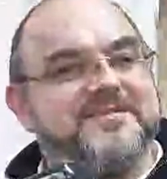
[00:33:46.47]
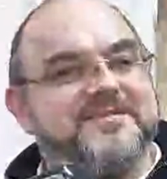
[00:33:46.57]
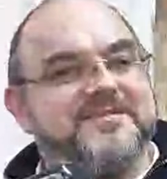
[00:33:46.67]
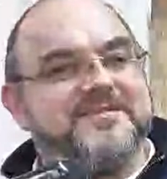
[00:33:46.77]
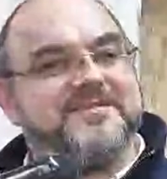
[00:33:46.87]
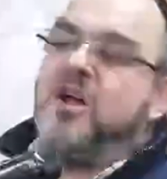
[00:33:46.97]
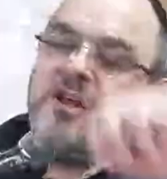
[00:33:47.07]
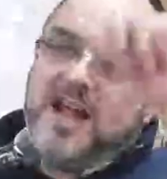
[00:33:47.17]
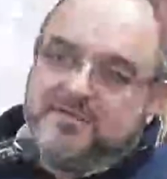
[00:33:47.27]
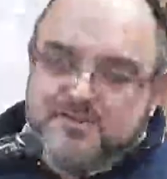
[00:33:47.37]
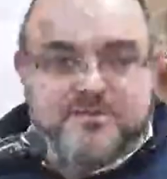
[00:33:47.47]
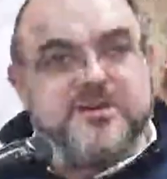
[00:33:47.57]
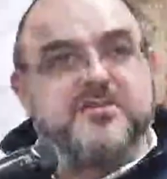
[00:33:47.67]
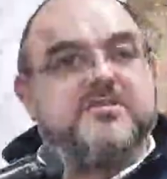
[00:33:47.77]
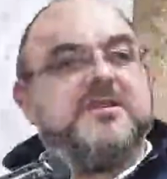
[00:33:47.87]
Day, and only
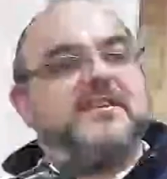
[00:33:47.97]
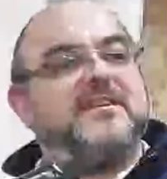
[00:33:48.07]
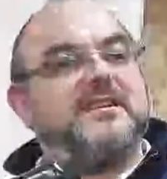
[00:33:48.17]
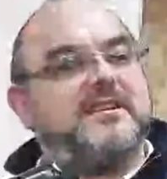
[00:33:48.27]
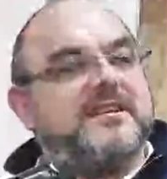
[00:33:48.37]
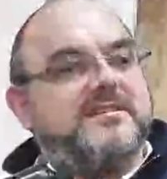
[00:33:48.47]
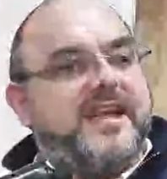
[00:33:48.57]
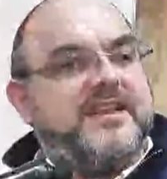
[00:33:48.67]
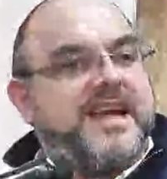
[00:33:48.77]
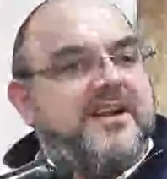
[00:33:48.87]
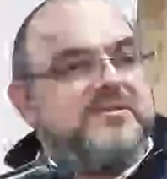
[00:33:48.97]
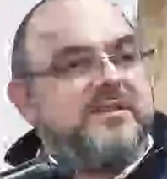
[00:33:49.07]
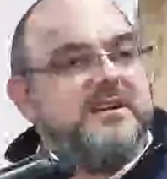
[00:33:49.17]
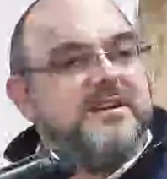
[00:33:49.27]
afterwards take the gelt.